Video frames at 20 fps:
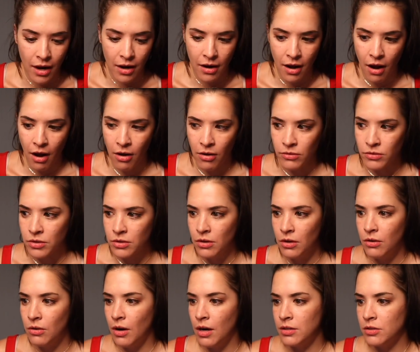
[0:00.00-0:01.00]

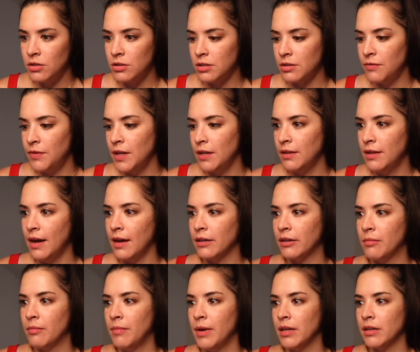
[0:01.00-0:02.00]
Also, I just feel
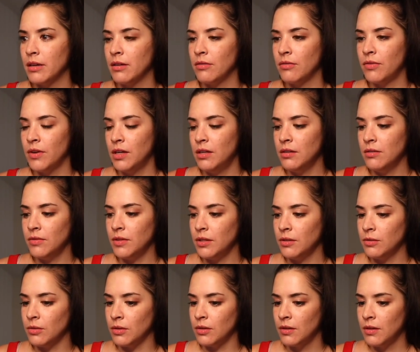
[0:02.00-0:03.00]
like making fun of
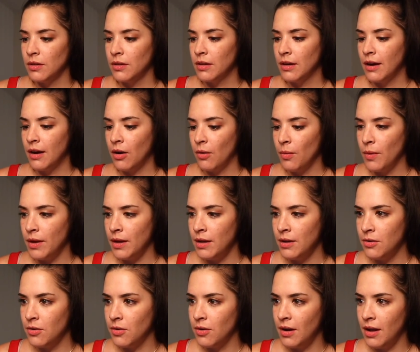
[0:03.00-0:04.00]
you on the
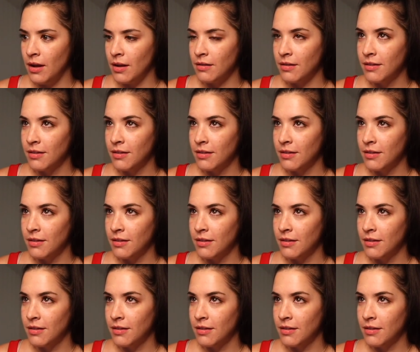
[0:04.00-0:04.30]
internet.